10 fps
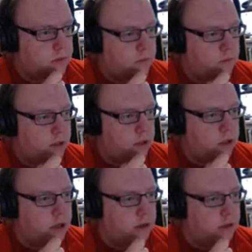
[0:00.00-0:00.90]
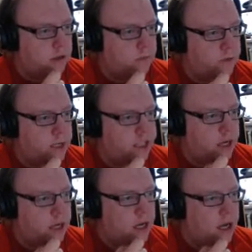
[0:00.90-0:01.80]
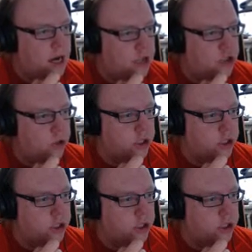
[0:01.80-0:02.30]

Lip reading: We've got the Golem, which I saw